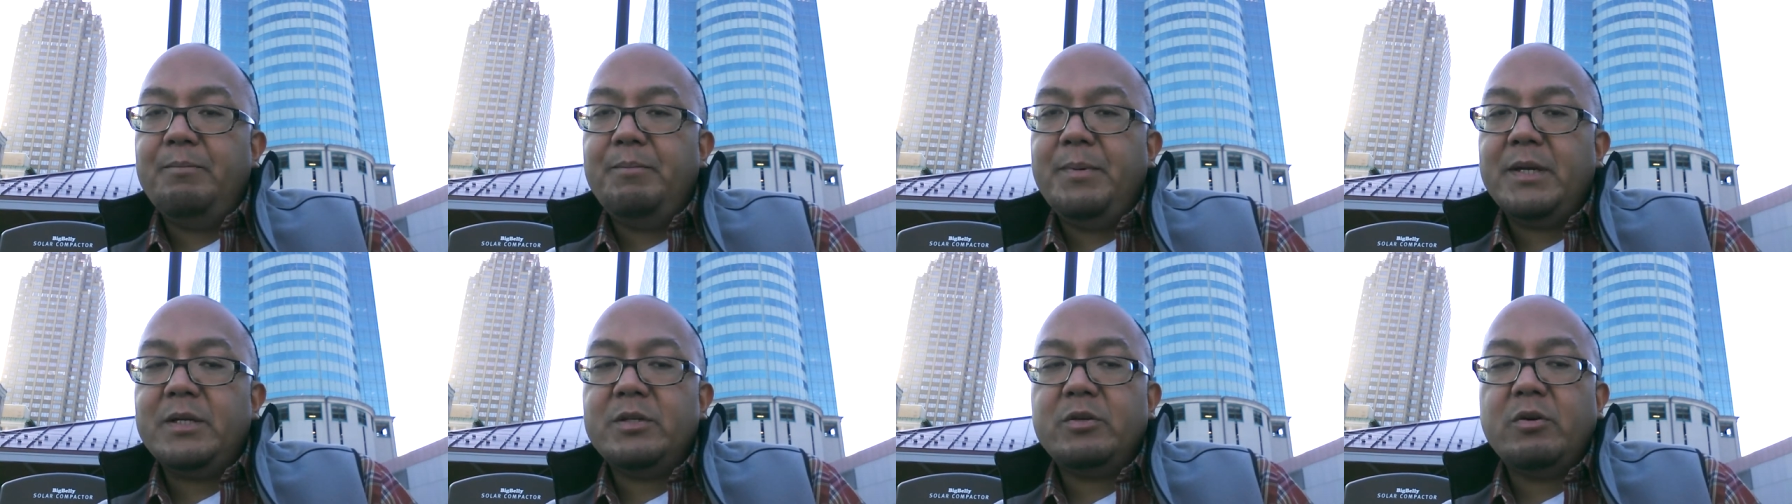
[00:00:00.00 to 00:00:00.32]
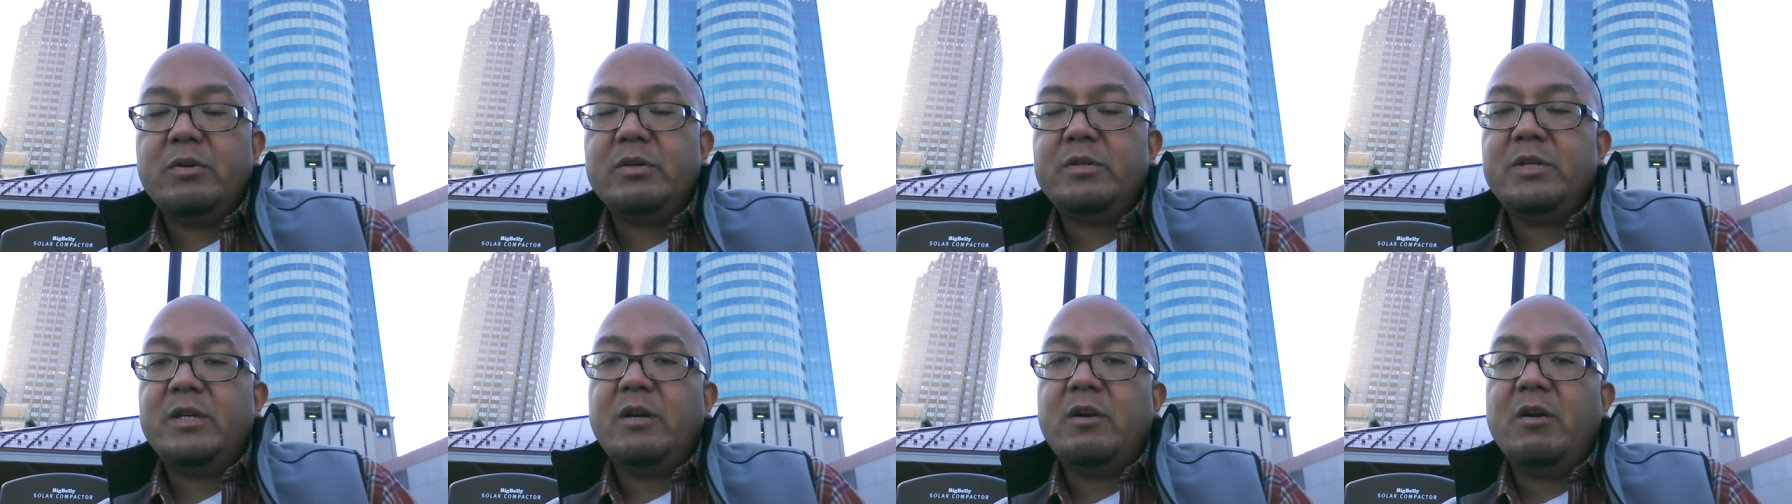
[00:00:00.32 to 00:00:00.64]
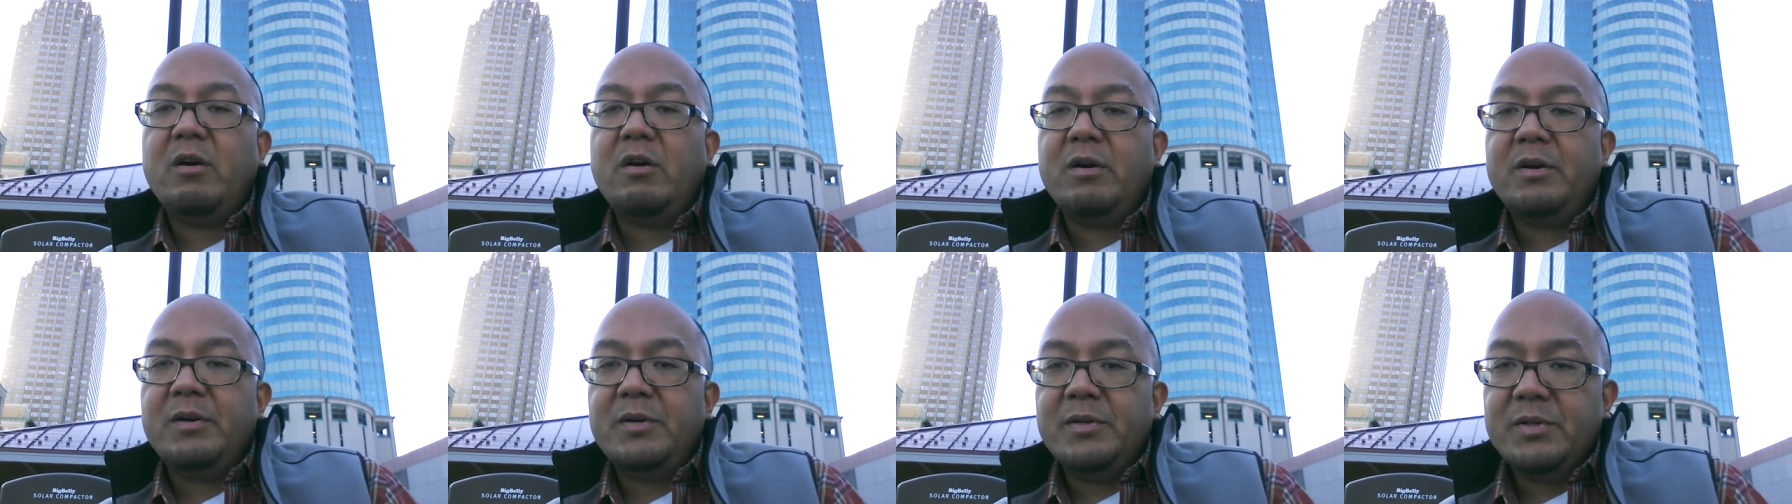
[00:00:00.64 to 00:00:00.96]
Big Star
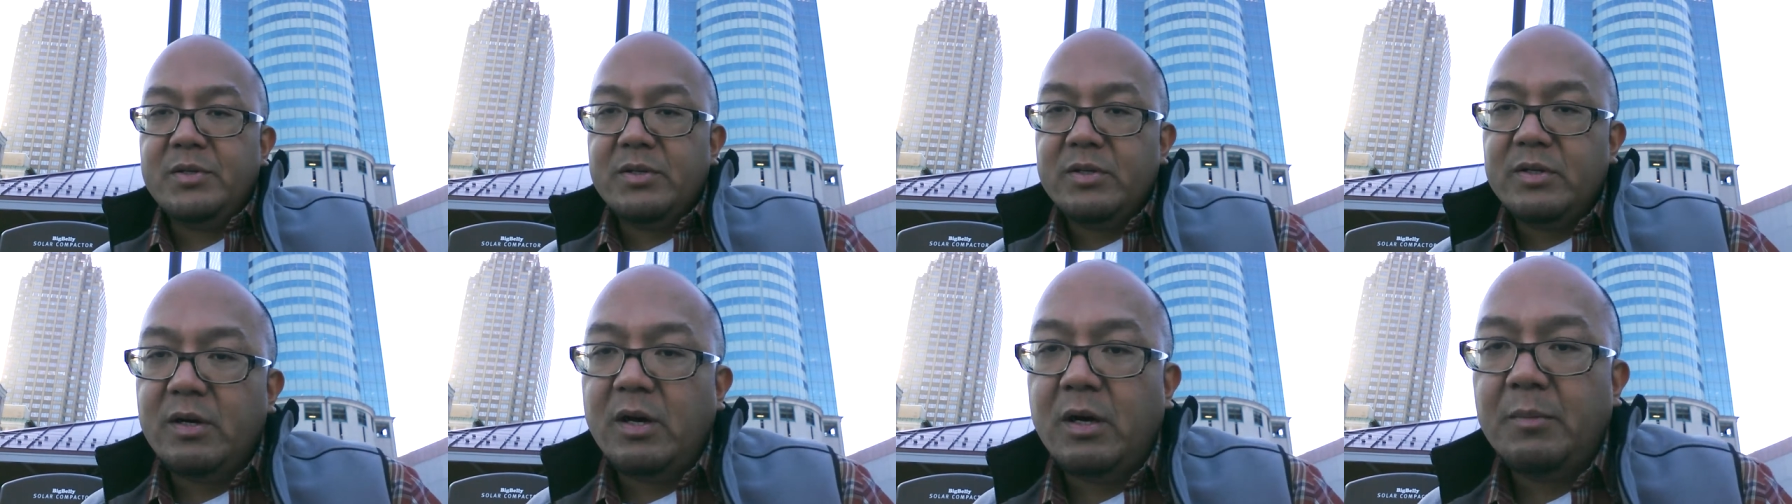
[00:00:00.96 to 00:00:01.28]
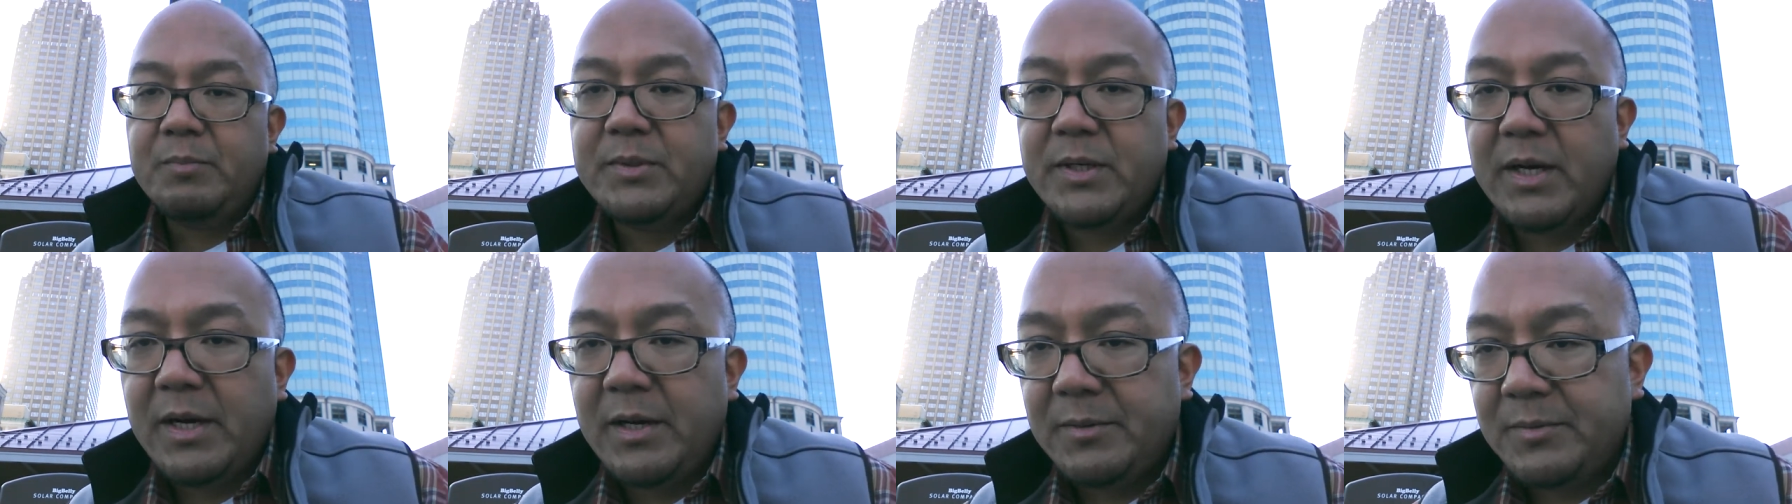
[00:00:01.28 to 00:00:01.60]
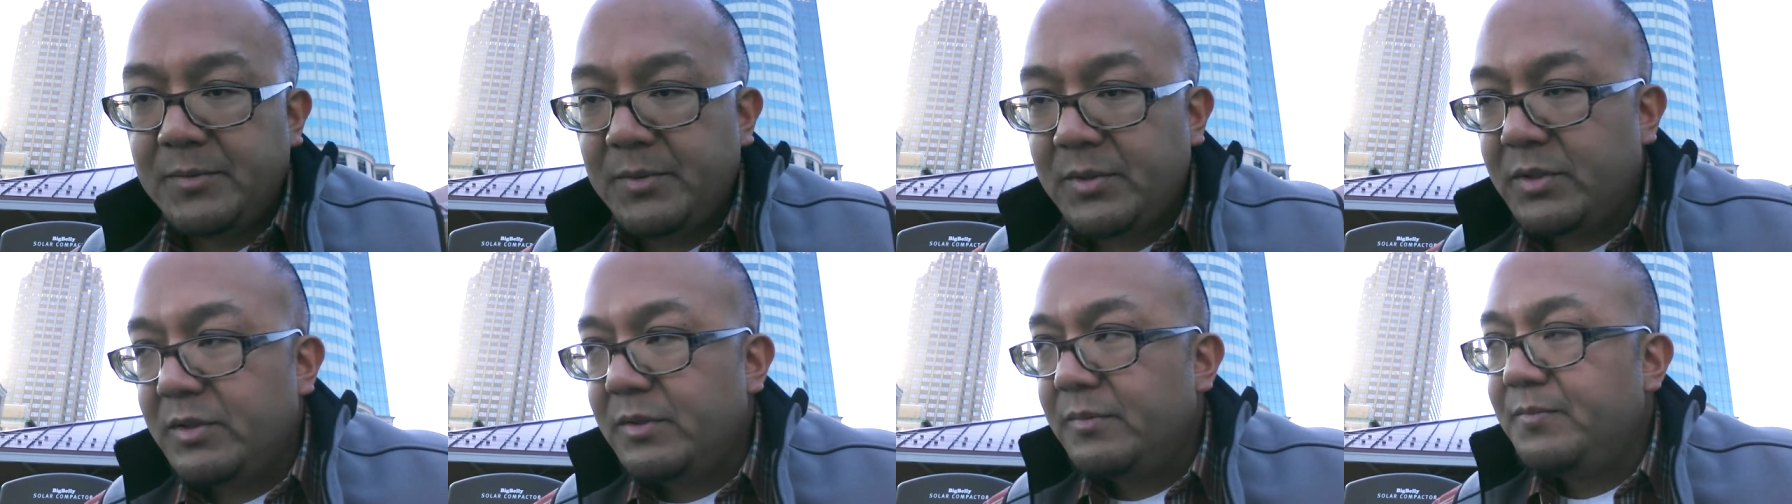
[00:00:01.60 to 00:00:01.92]
Cigars,
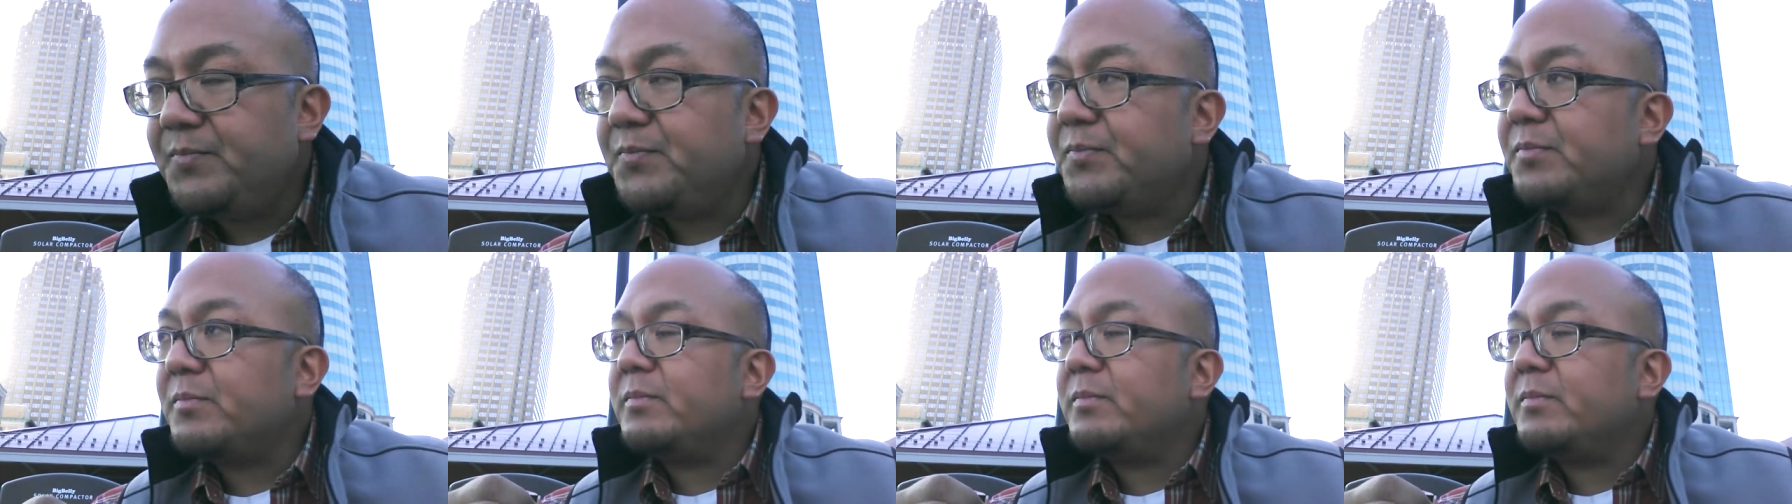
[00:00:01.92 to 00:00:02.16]
Uptowns,